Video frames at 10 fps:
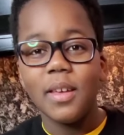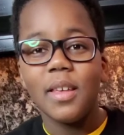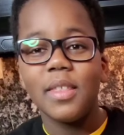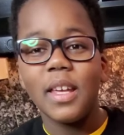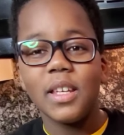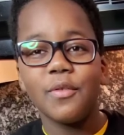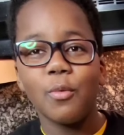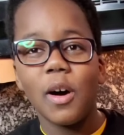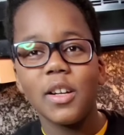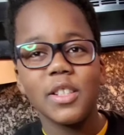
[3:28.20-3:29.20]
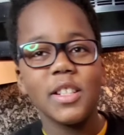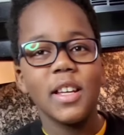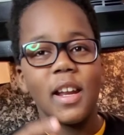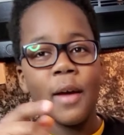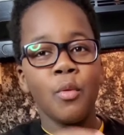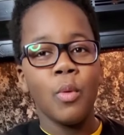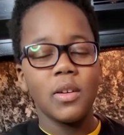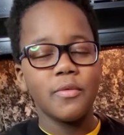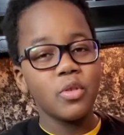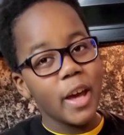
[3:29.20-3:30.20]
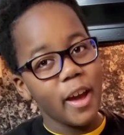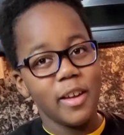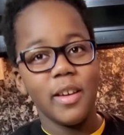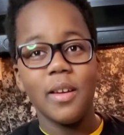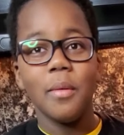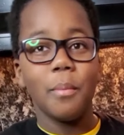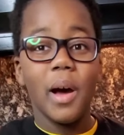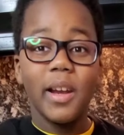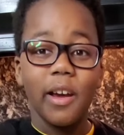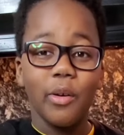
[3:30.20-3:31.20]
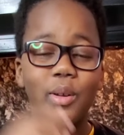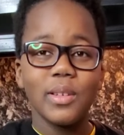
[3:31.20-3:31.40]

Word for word: Thank you for watching and have a wonderful day. Bye now.